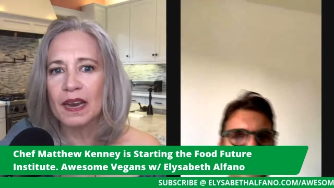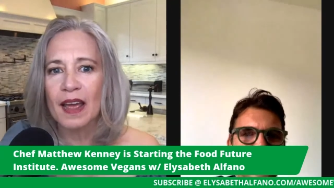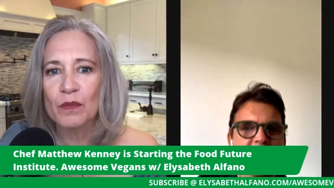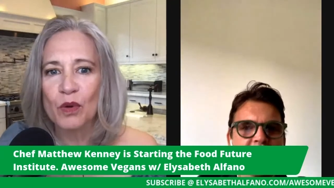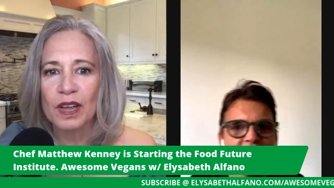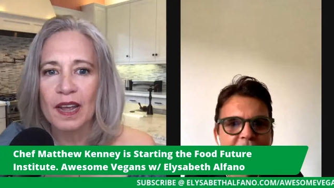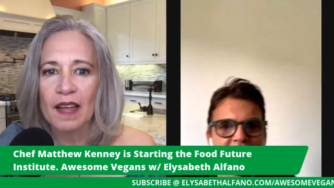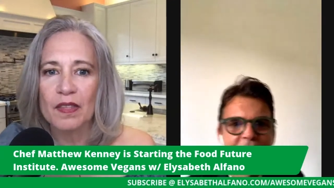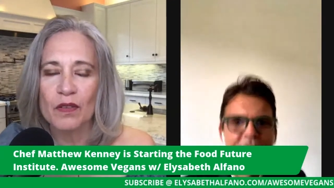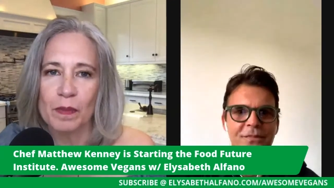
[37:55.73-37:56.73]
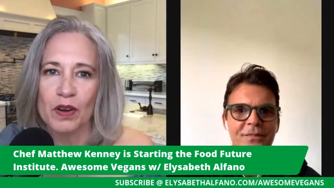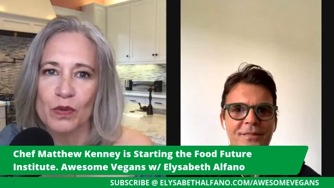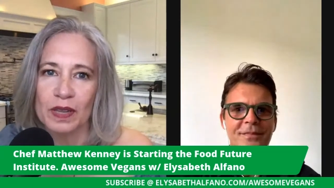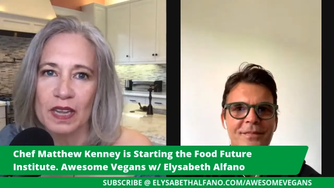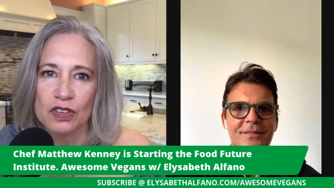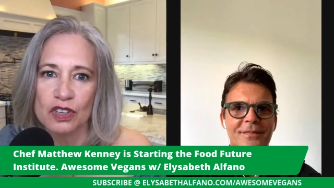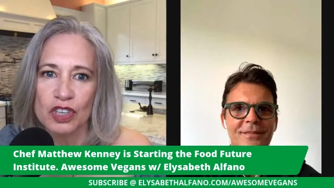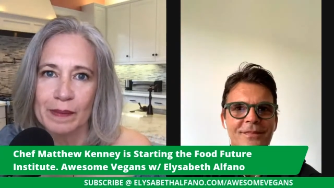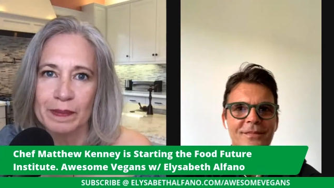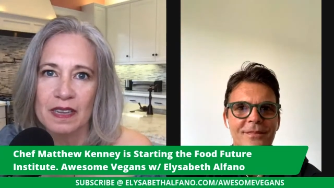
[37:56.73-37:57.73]
Speaker 1: And working on those better
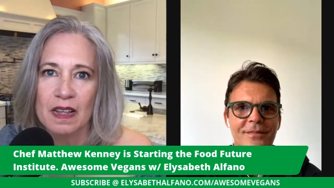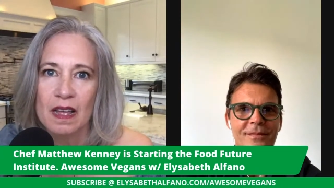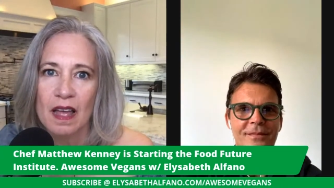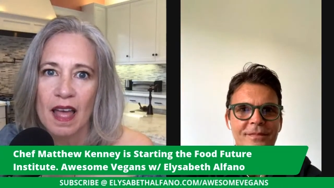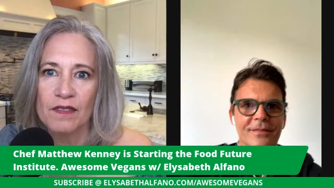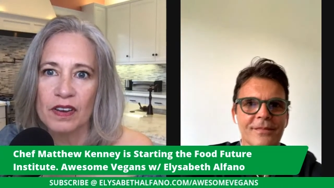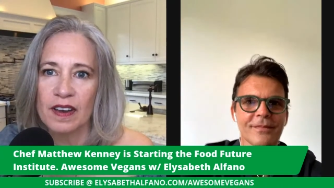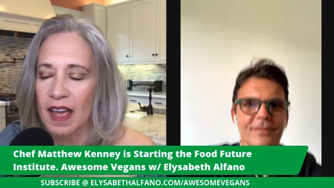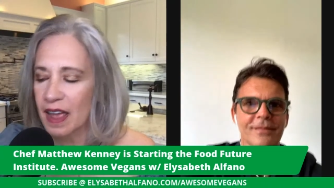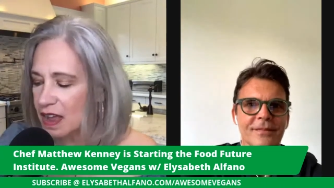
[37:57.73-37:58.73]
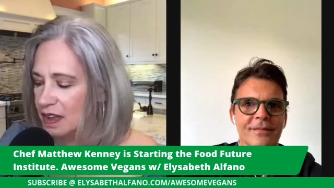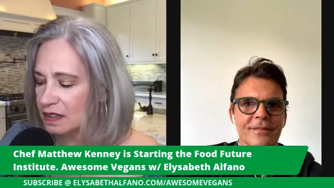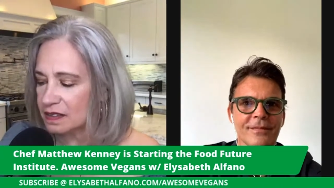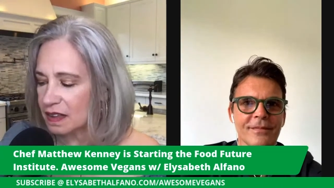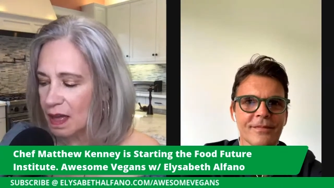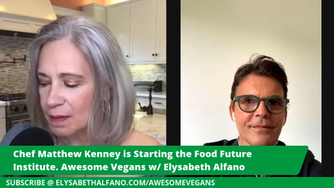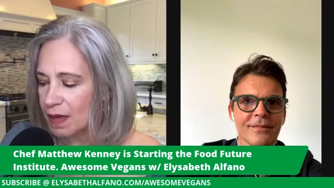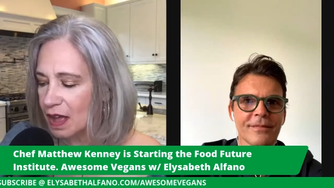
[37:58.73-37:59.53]
relationships every day is um, a